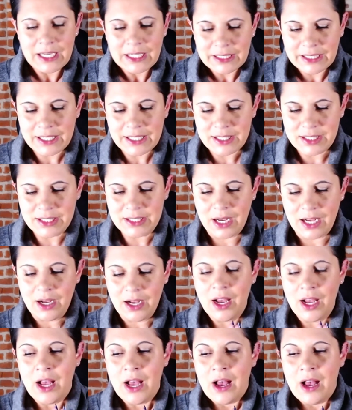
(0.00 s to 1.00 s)
Christa,
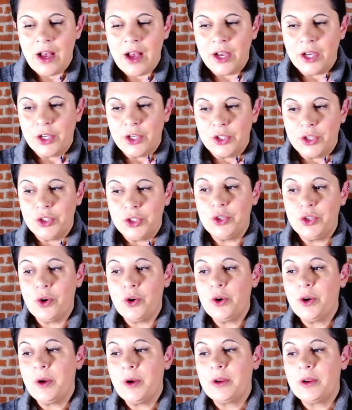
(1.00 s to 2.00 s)

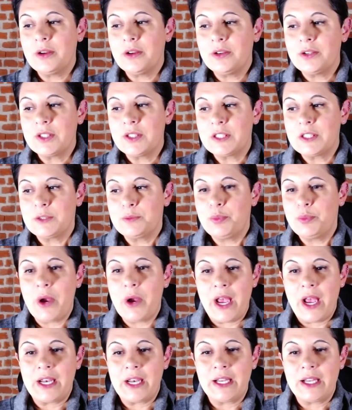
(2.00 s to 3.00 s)
your
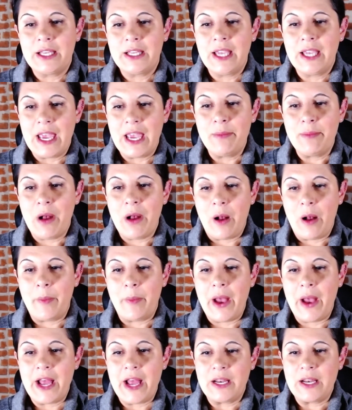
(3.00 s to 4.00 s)
spread came
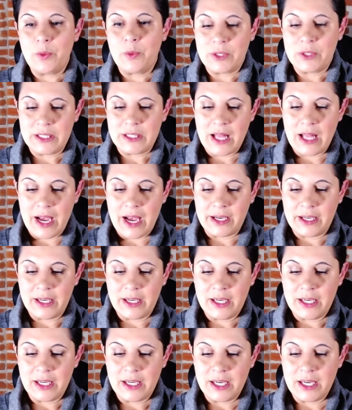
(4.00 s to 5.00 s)
up and it was
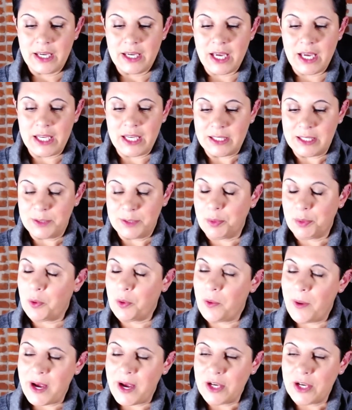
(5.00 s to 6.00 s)
like
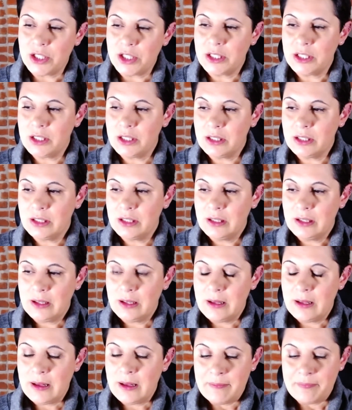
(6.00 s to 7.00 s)
inspirational
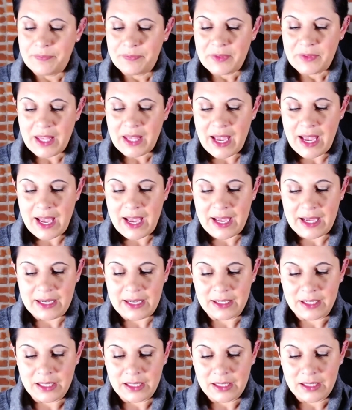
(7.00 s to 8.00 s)

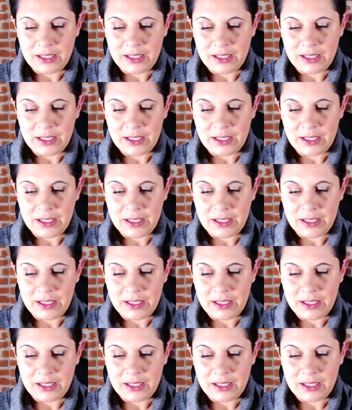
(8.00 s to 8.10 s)
and